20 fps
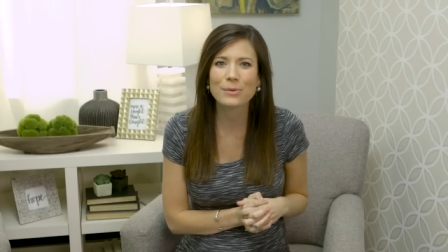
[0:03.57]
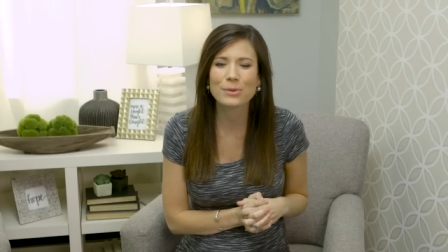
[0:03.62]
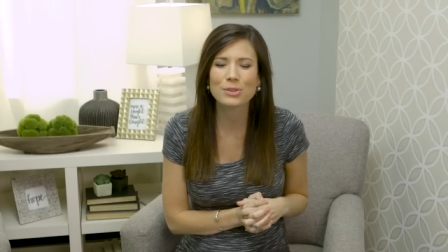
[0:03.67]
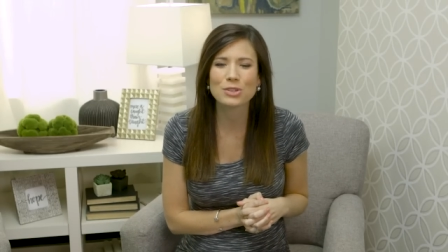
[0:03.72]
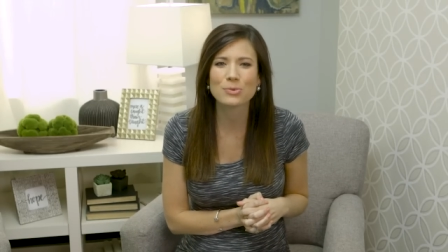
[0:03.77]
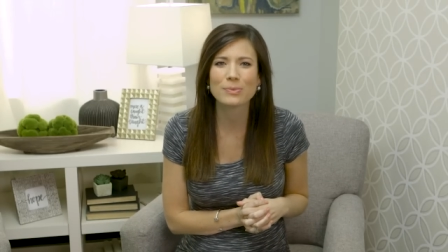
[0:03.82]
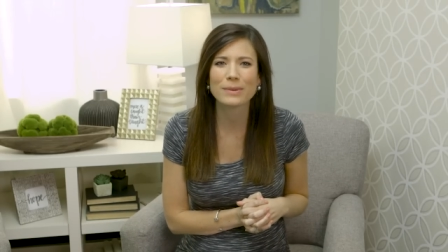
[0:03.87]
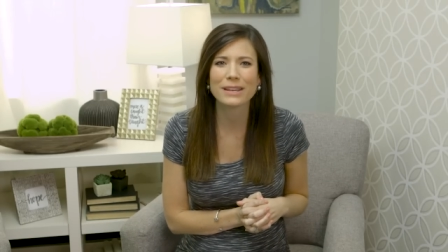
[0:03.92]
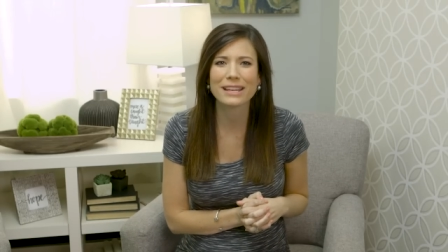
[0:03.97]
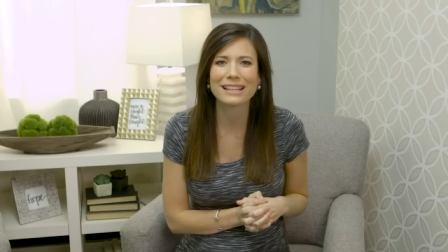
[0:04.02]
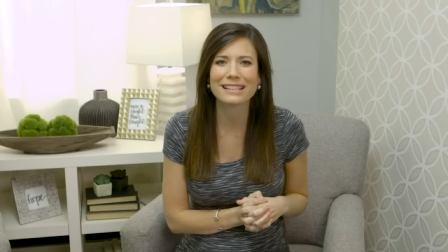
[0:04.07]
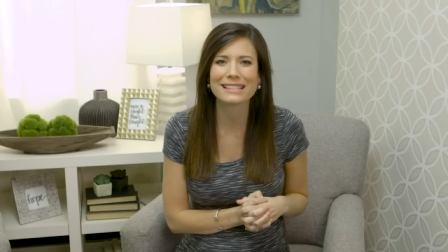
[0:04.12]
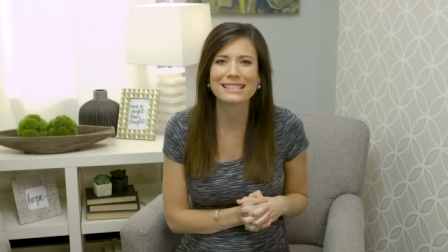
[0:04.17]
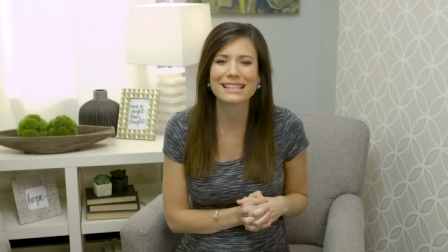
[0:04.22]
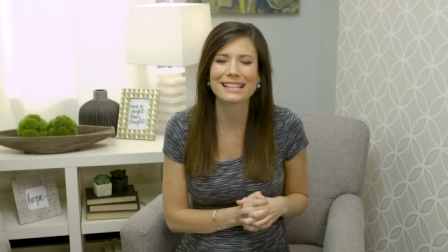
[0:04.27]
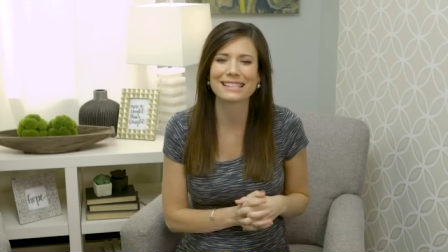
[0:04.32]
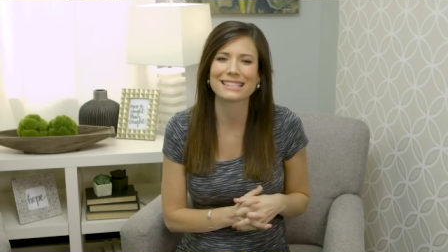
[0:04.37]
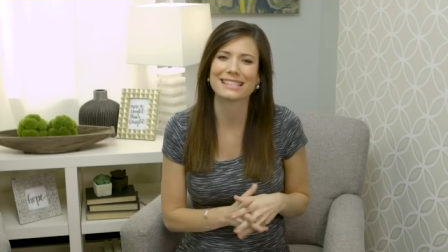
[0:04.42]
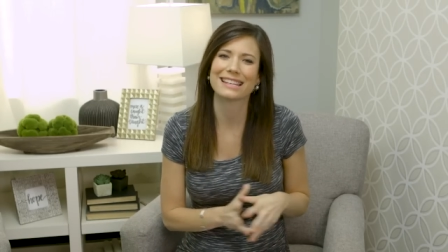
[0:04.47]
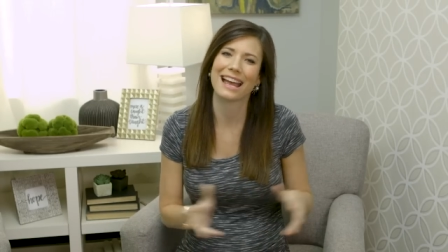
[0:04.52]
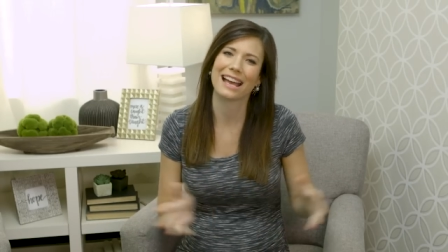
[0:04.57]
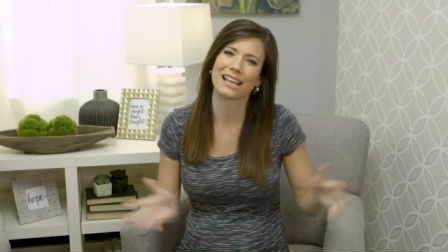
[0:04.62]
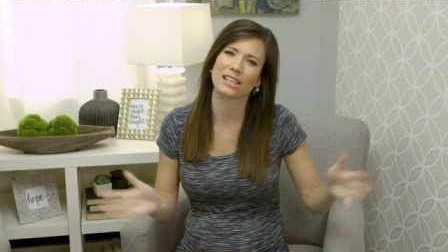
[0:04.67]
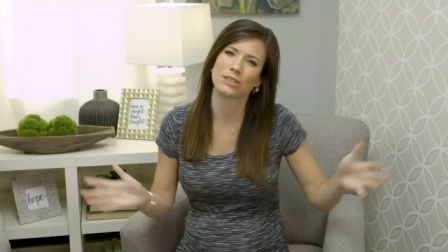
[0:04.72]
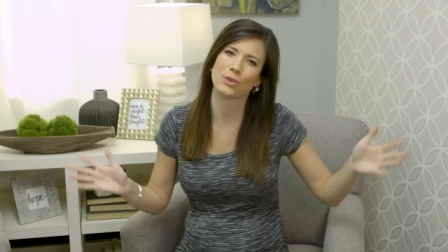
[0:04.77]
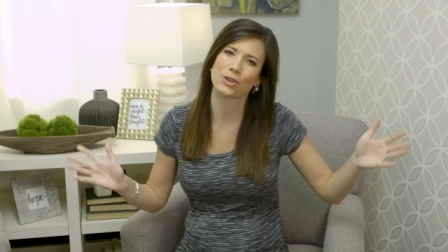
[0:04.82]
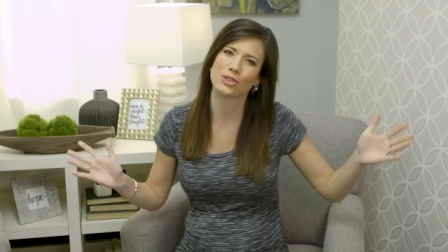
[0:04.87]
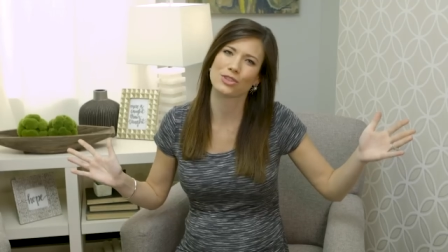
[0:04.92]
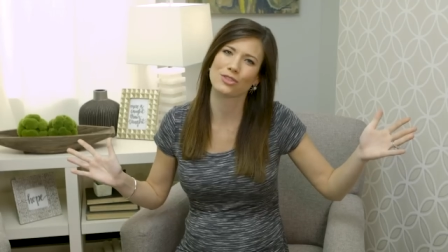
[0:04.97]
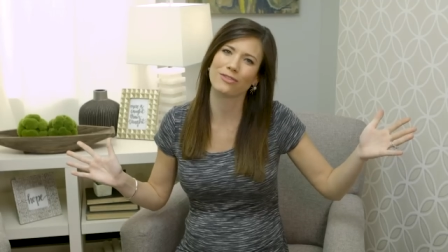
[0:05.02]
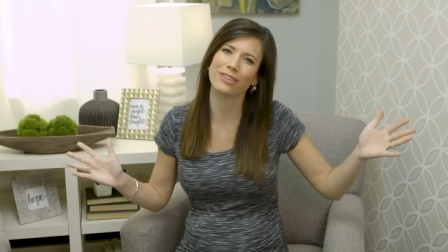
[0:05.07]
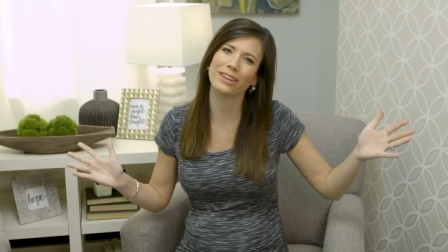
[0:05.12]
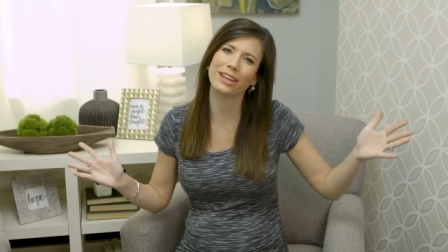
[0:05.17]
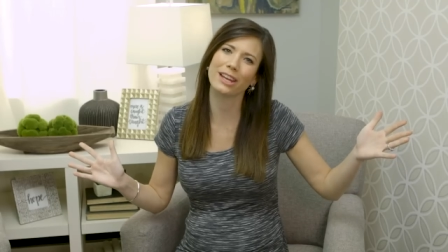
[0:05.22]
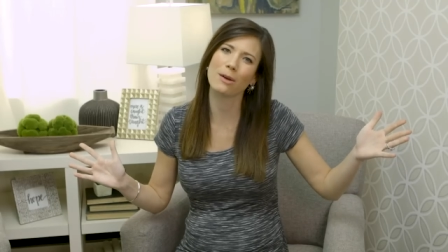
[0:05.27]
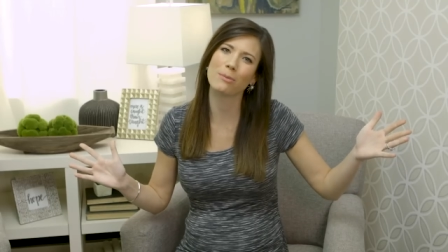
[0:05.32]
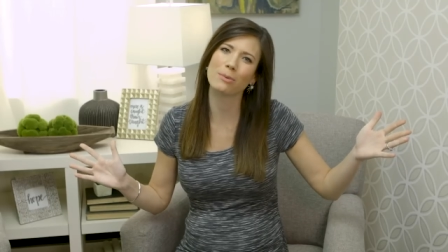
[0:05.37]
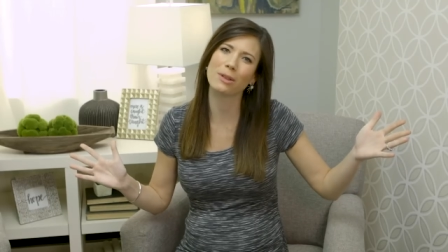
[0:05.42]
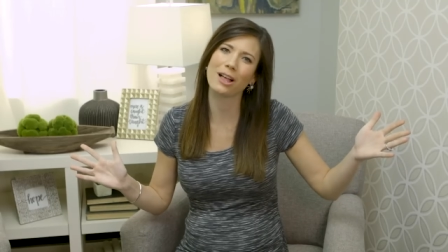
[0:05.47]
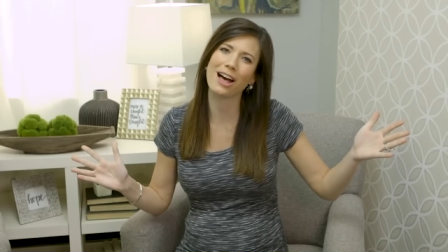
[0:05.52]
which means it's an Ask Rachel
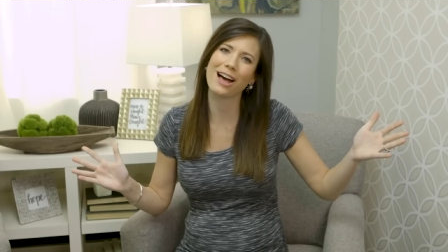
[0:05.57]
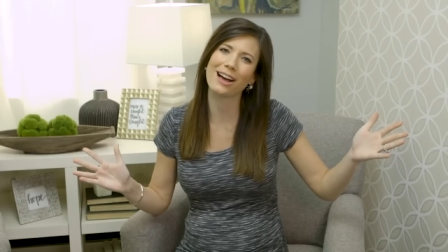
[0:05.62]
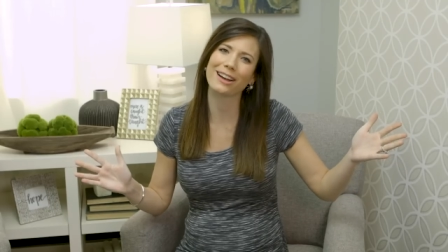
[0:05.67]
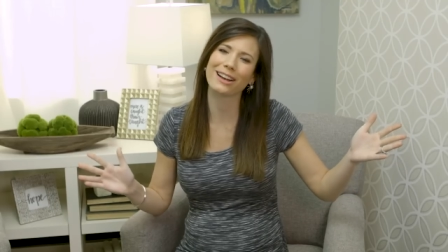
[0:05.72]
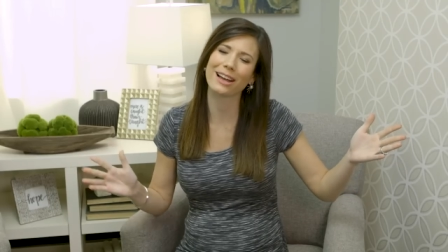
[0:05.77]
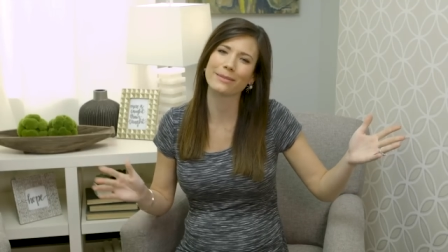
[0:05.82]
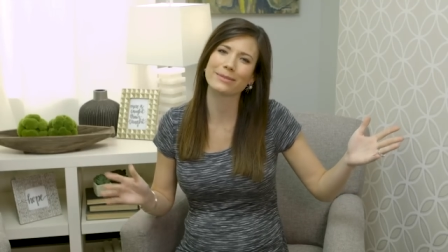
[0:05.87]
video blog.